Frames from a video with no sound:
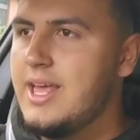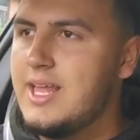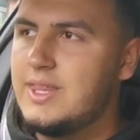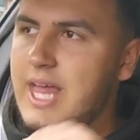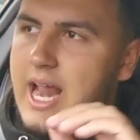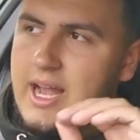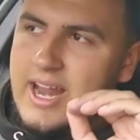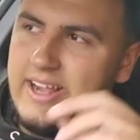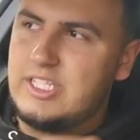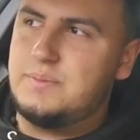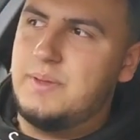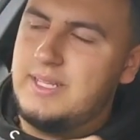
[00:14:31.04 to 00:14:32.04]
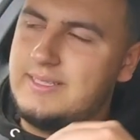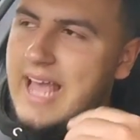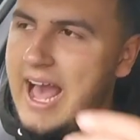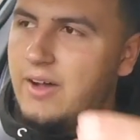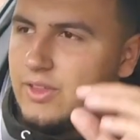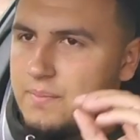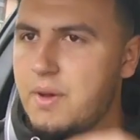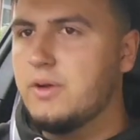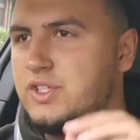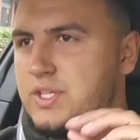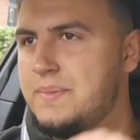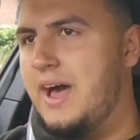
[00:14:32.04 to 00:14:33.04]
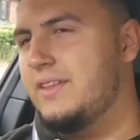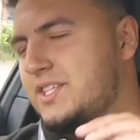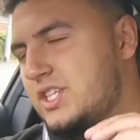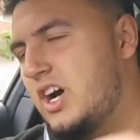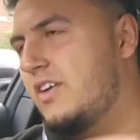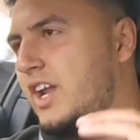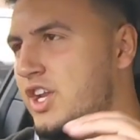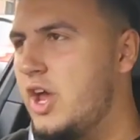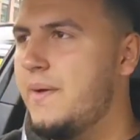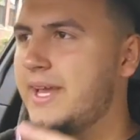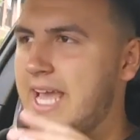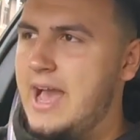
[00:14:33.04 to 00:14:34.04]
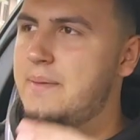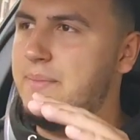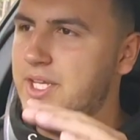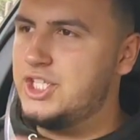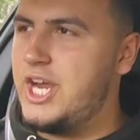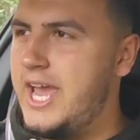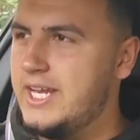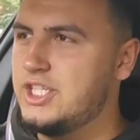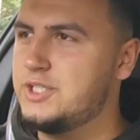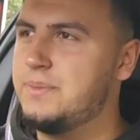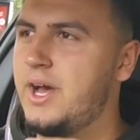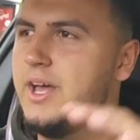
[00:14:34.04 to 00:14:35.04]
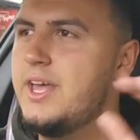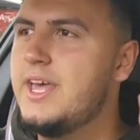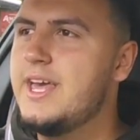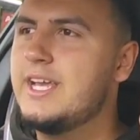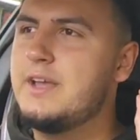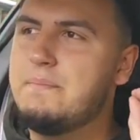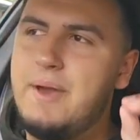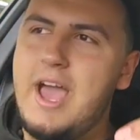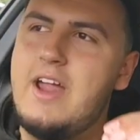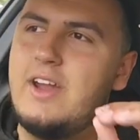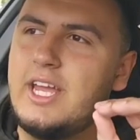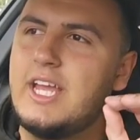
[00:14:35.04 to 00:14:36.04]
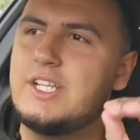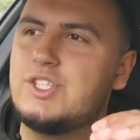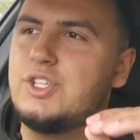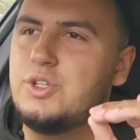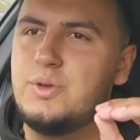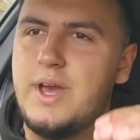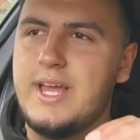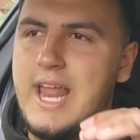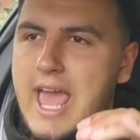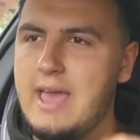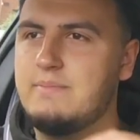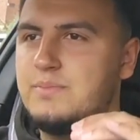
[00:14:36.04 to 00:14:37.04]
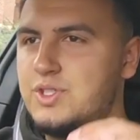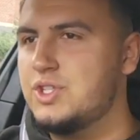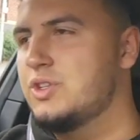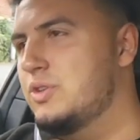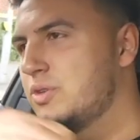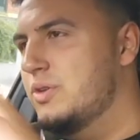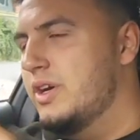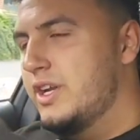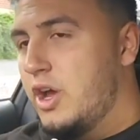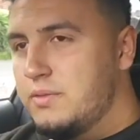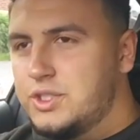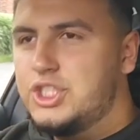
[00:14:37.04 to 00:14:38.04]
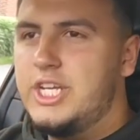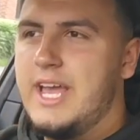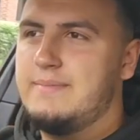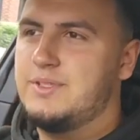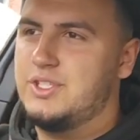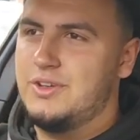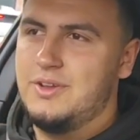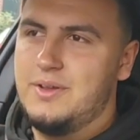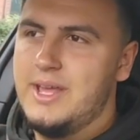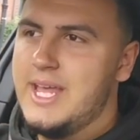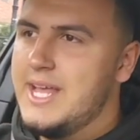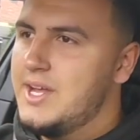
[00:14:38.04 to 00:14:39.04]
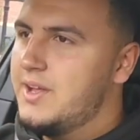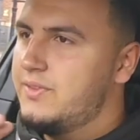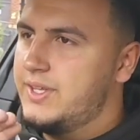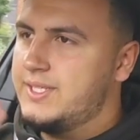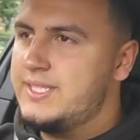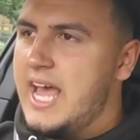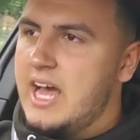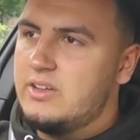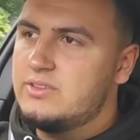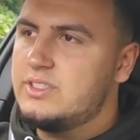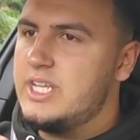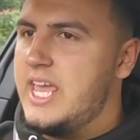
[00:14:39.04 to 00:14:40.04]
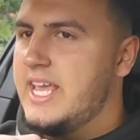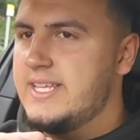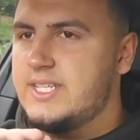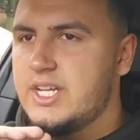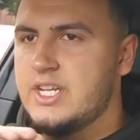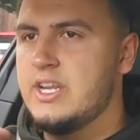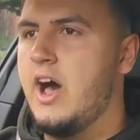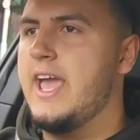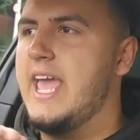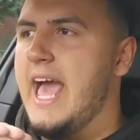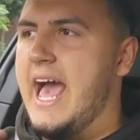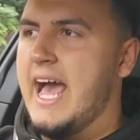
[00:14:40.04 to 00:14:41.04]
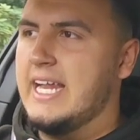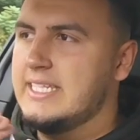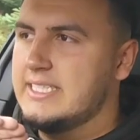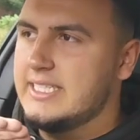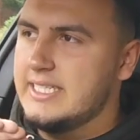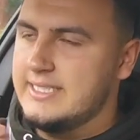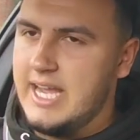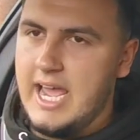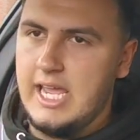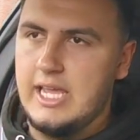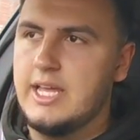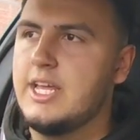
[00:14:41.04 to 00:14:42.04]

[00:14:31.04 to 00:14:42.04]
that lets me down the most about this car, and I know it can be changed, but comparing it to an M2, an OG M2, the sound is night and day.